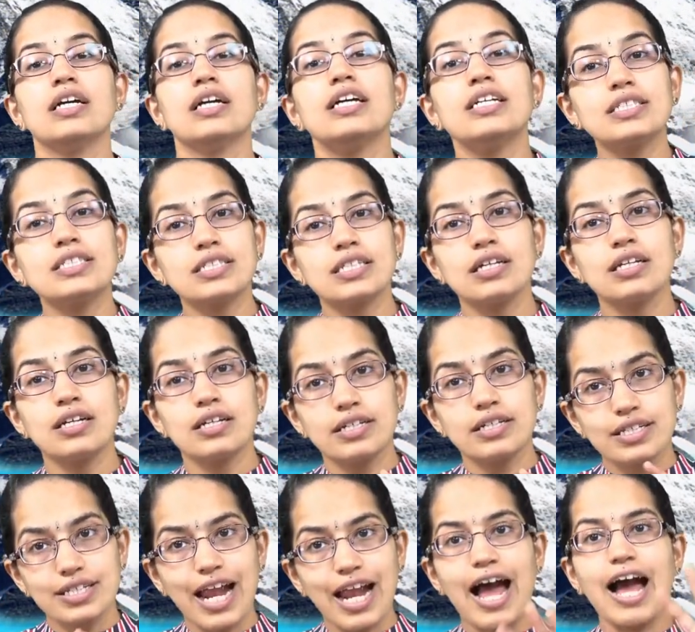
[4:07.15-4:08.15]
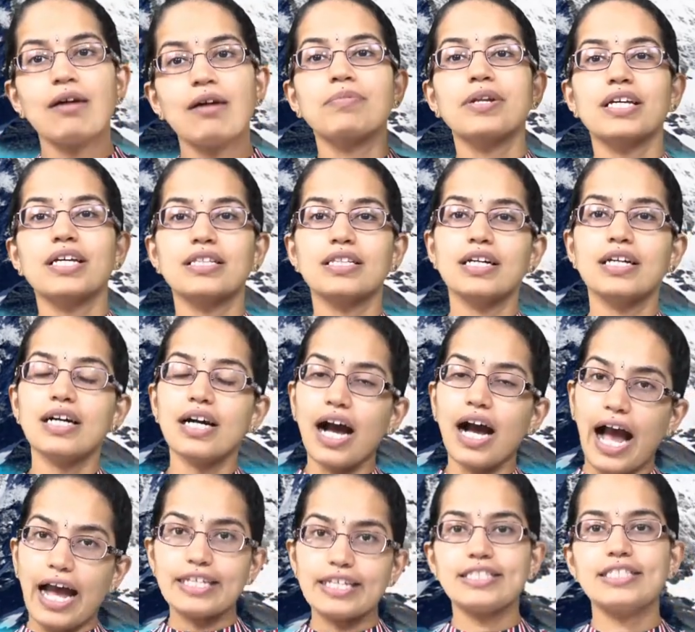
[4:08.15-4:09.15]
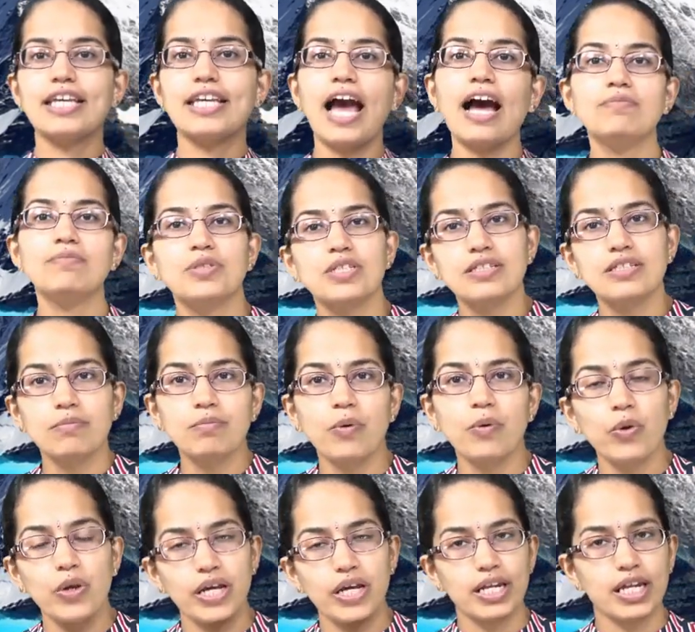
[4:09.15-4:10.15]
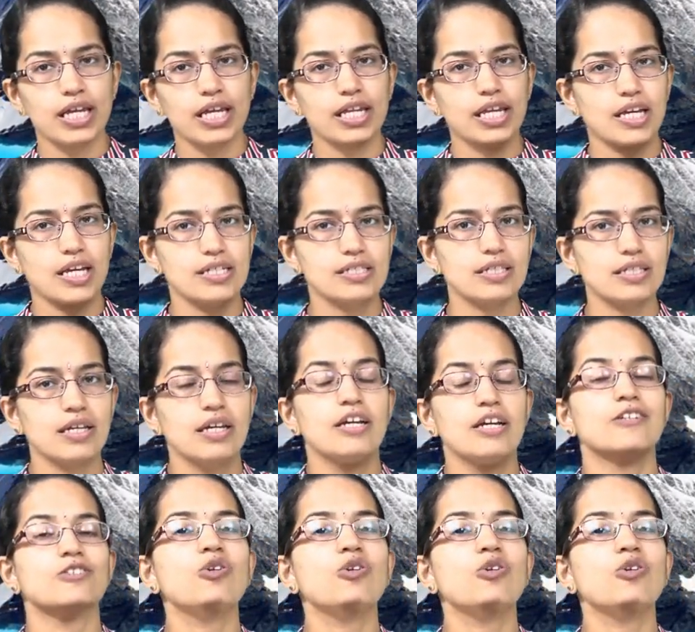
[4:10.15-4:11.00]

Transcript: is trapped in the ice caps in the polar areas.